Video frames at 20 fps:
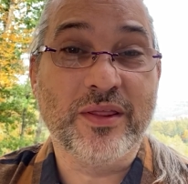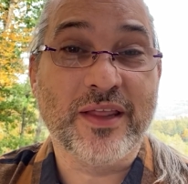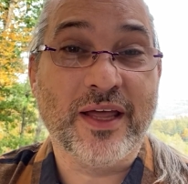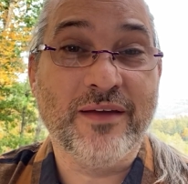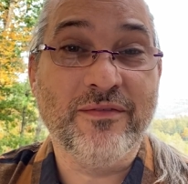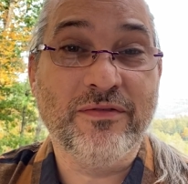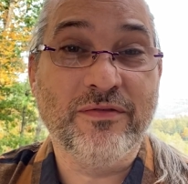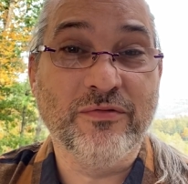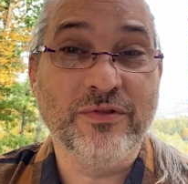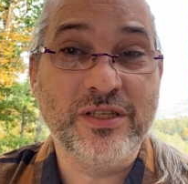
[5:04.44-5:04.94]

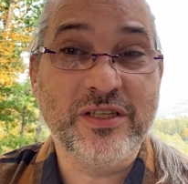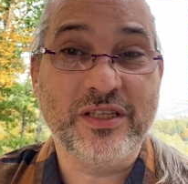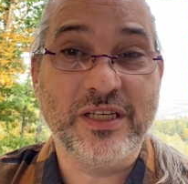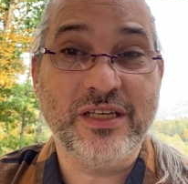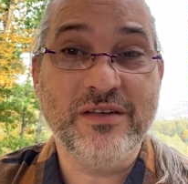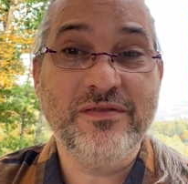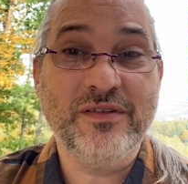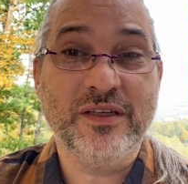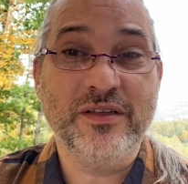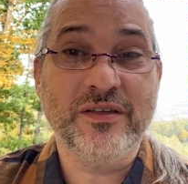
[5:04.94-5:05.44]
they've
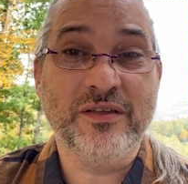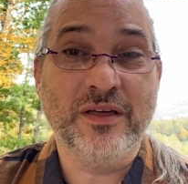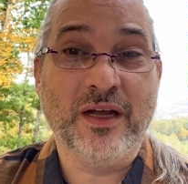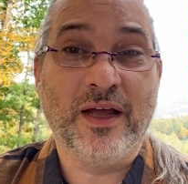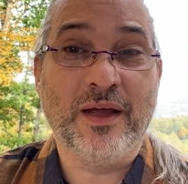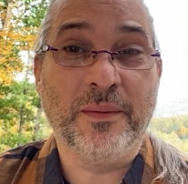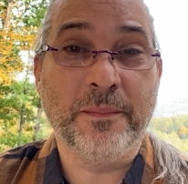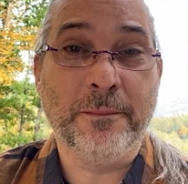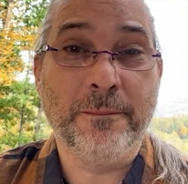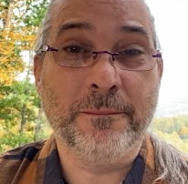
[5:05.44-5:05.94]
received,
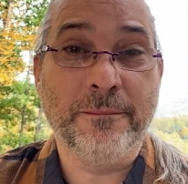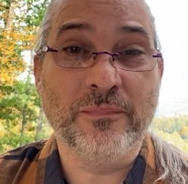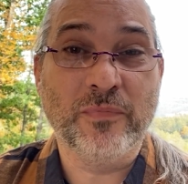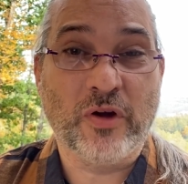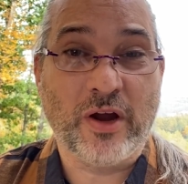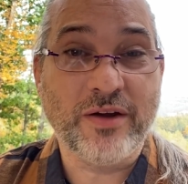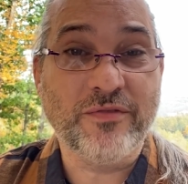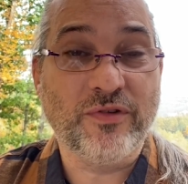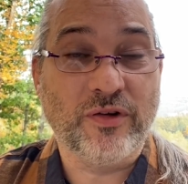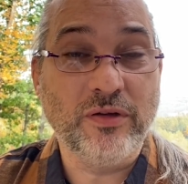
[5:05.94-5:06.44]

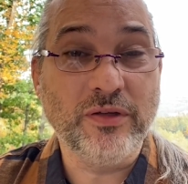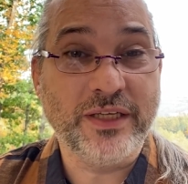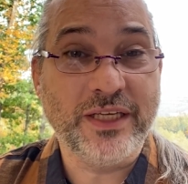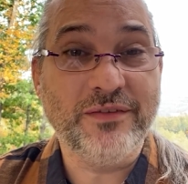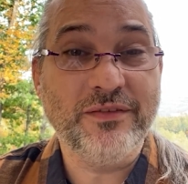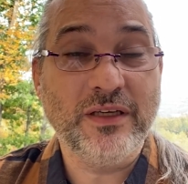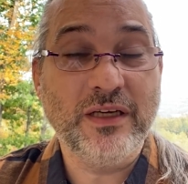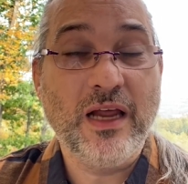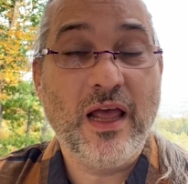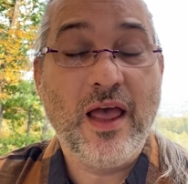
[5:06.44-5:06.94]
grateful
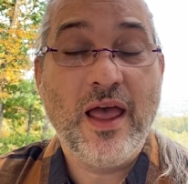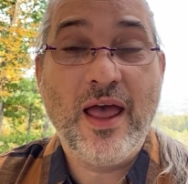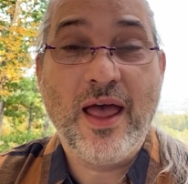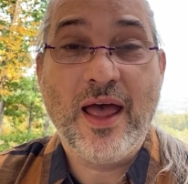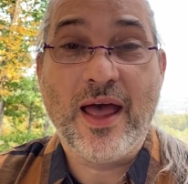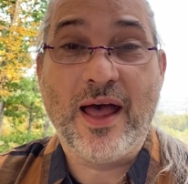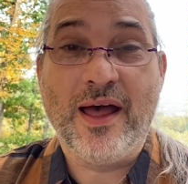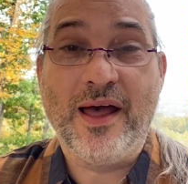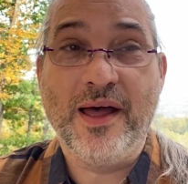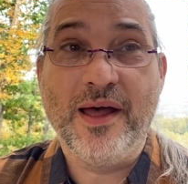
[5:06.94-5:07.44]
even,
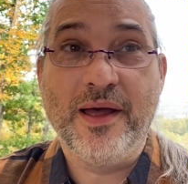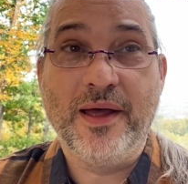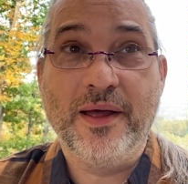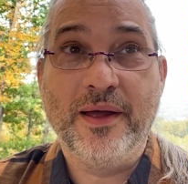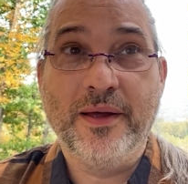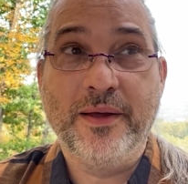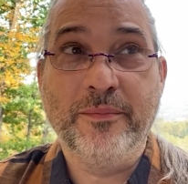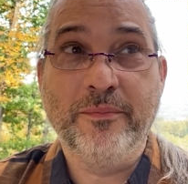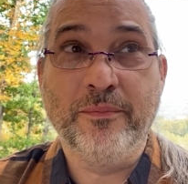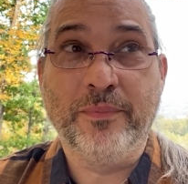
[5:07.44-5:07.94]

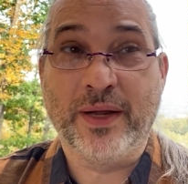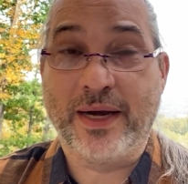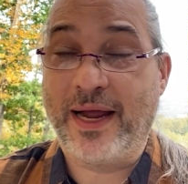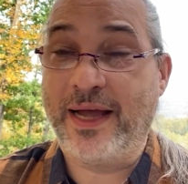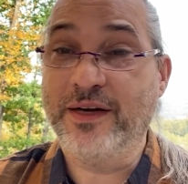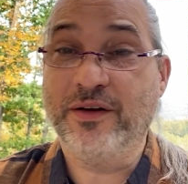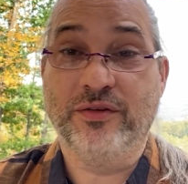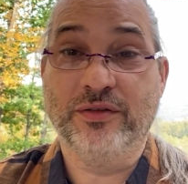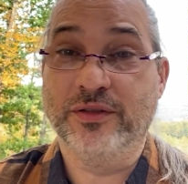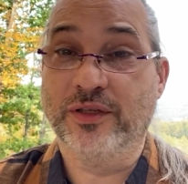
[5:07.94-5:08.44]
but I
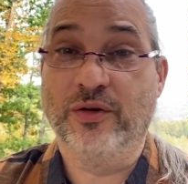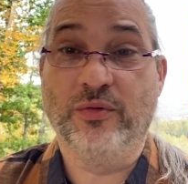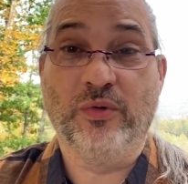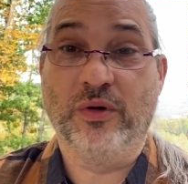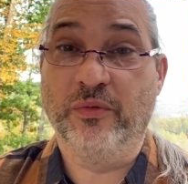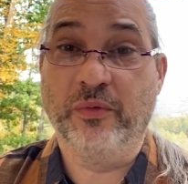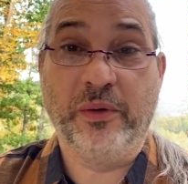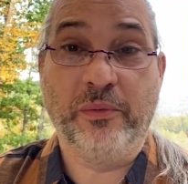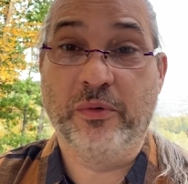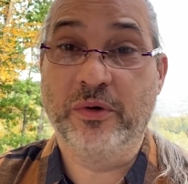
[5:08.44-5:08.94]
don't know what
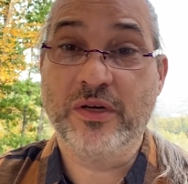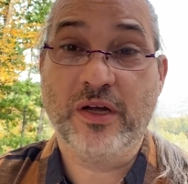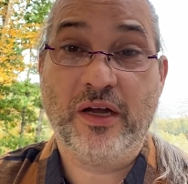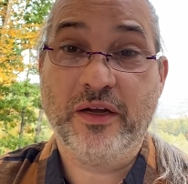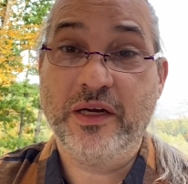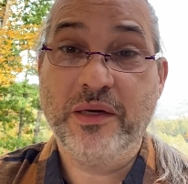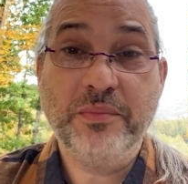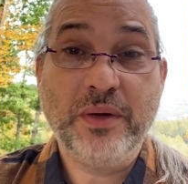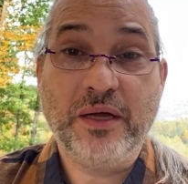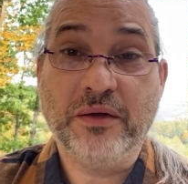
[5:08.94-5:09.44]
we were
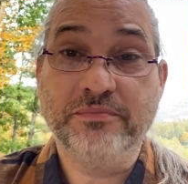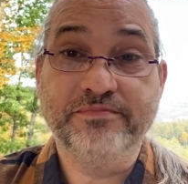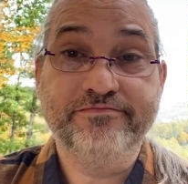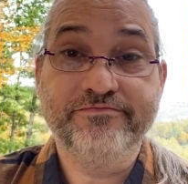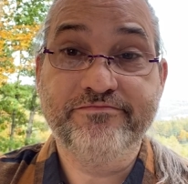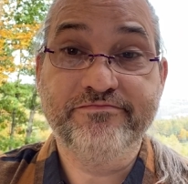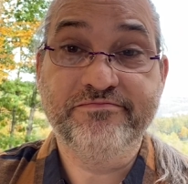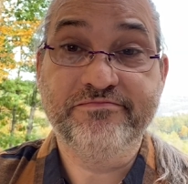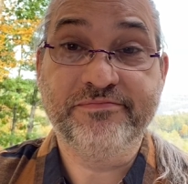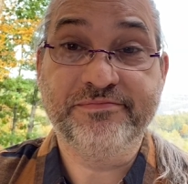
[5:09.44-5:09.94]
talking about.
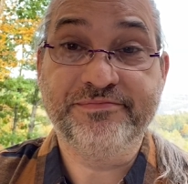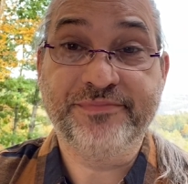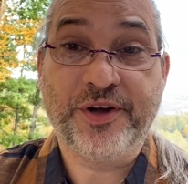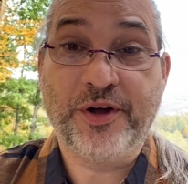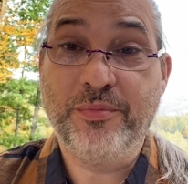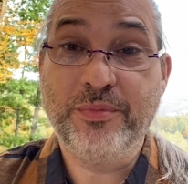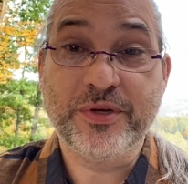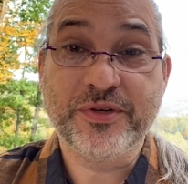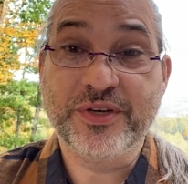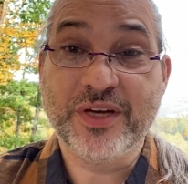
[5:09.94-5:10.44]

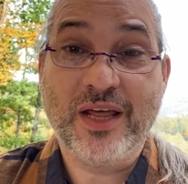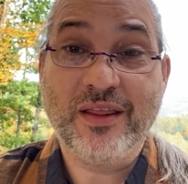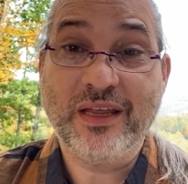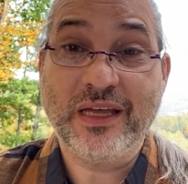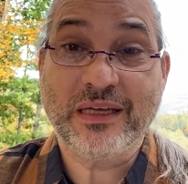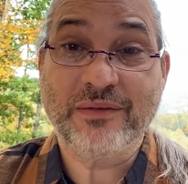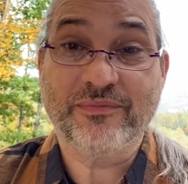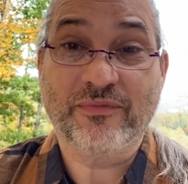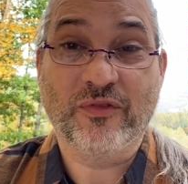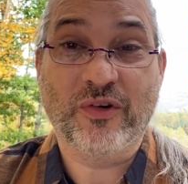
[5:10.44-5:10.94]
Almost
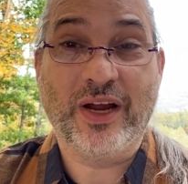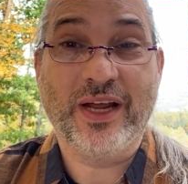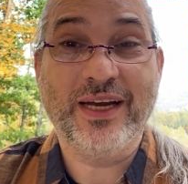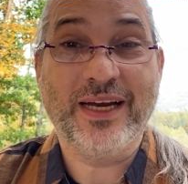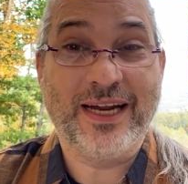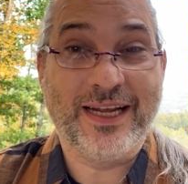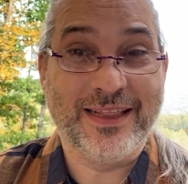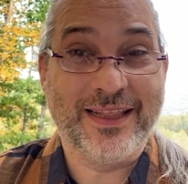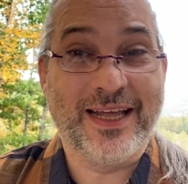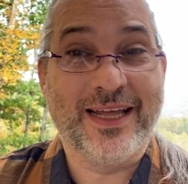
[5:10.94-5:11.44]
nothing, right?
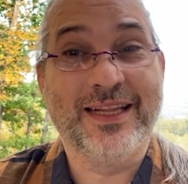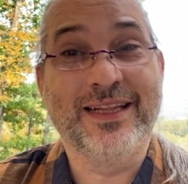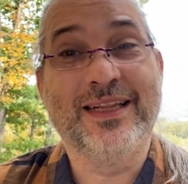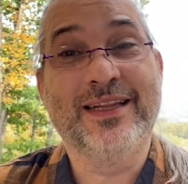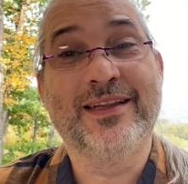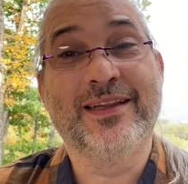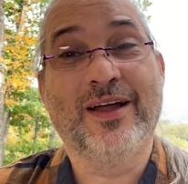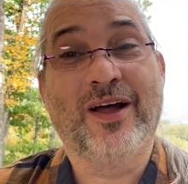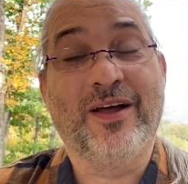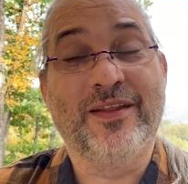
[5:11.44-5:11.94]
And
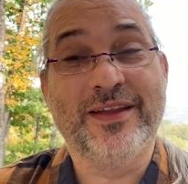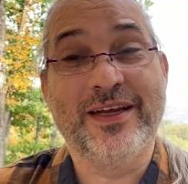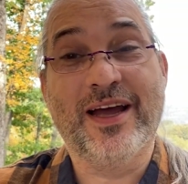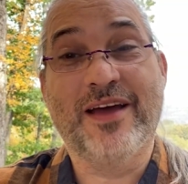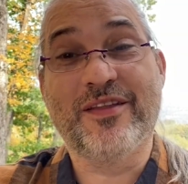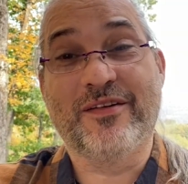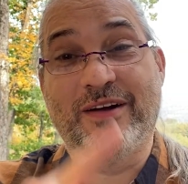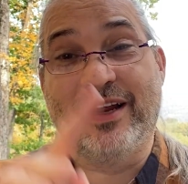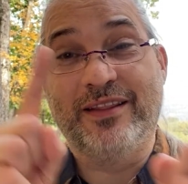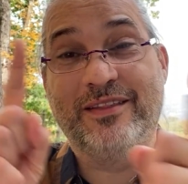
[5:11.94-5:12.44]
then on the
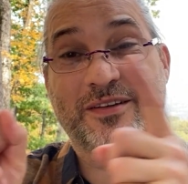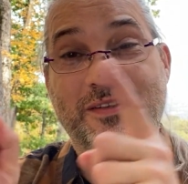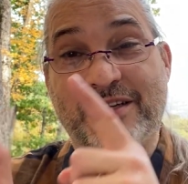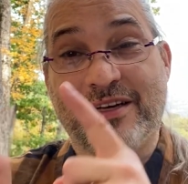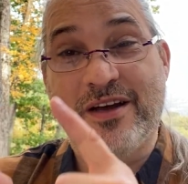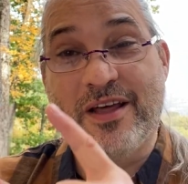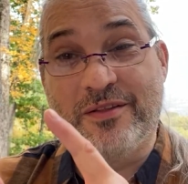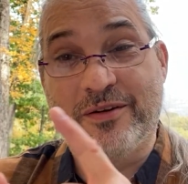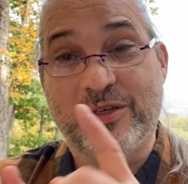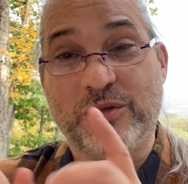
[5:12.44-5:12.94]
other end, there's
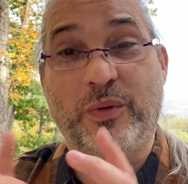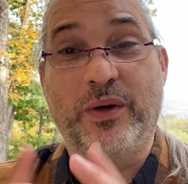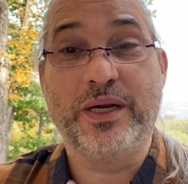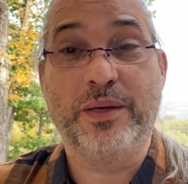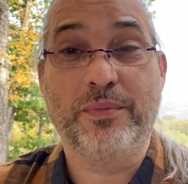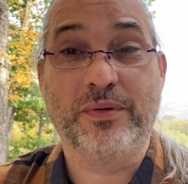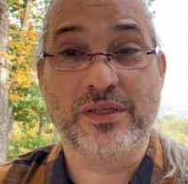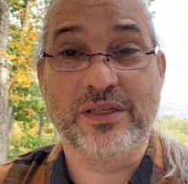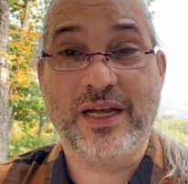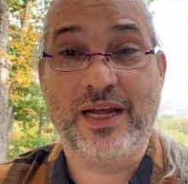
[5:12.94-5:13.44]
another
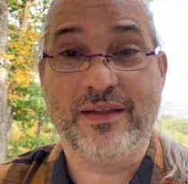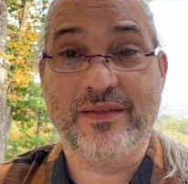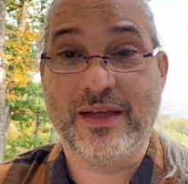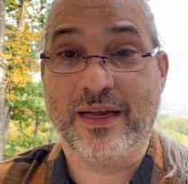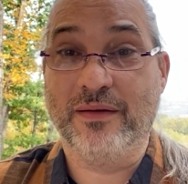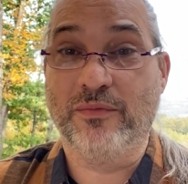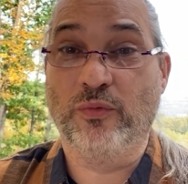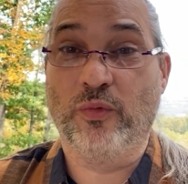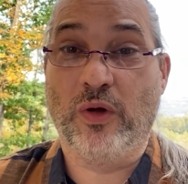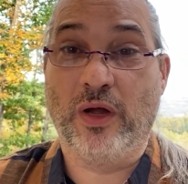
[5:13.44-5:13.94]
20%
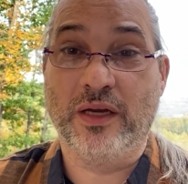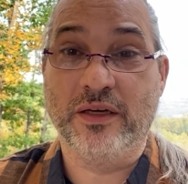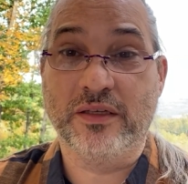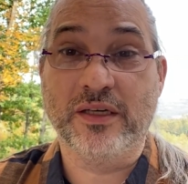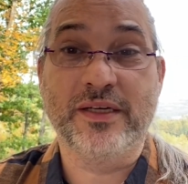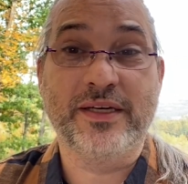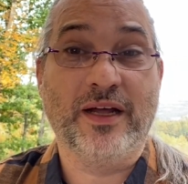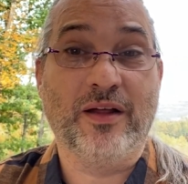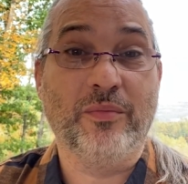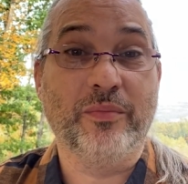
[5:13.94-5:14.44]
that want to
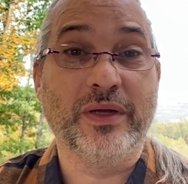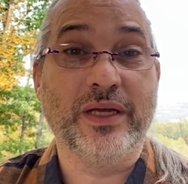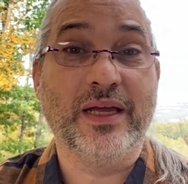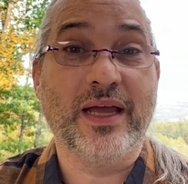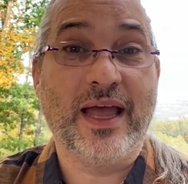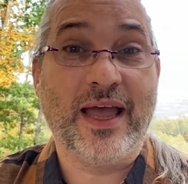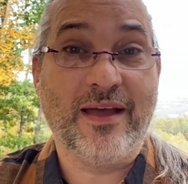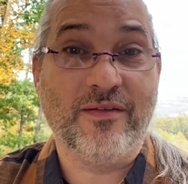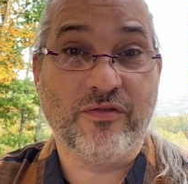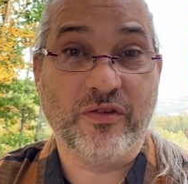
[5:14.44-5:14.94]
tell me
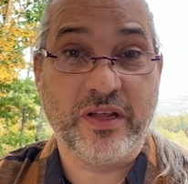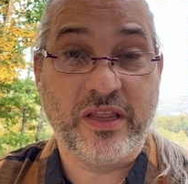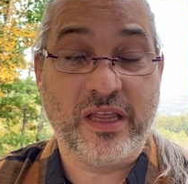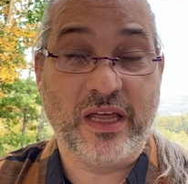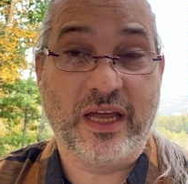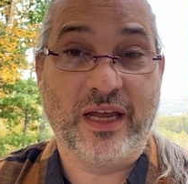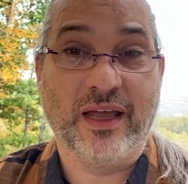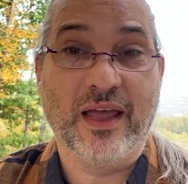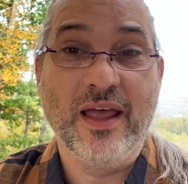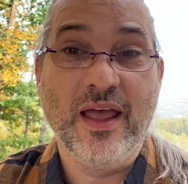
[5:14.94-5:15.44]

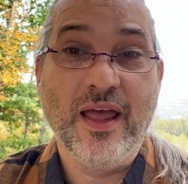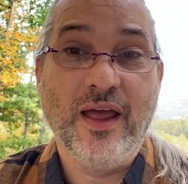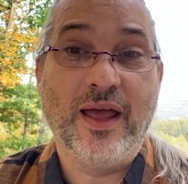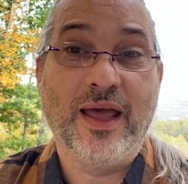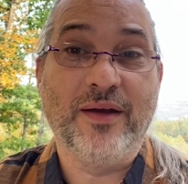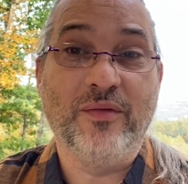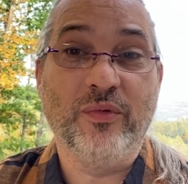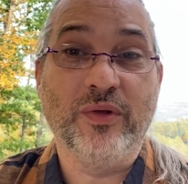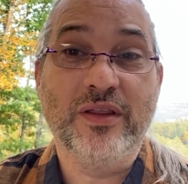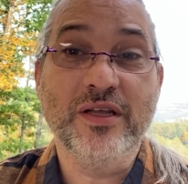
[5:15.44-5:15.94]
everything.
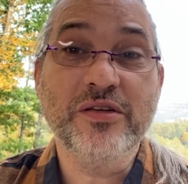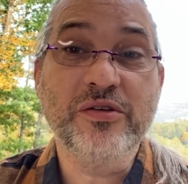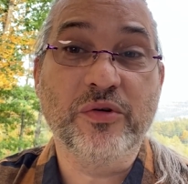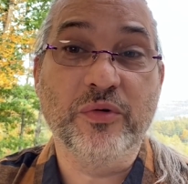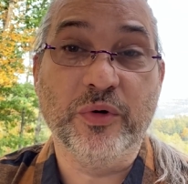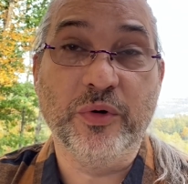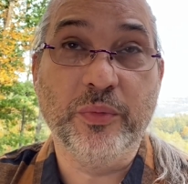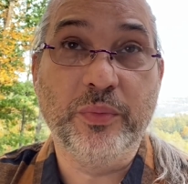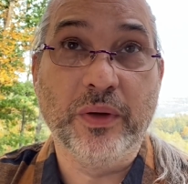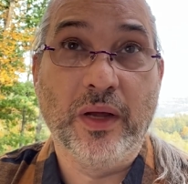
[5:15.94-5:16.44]
And with this
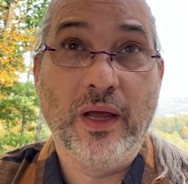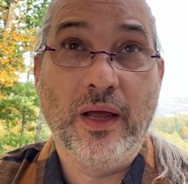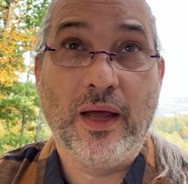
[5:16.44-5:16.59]
group,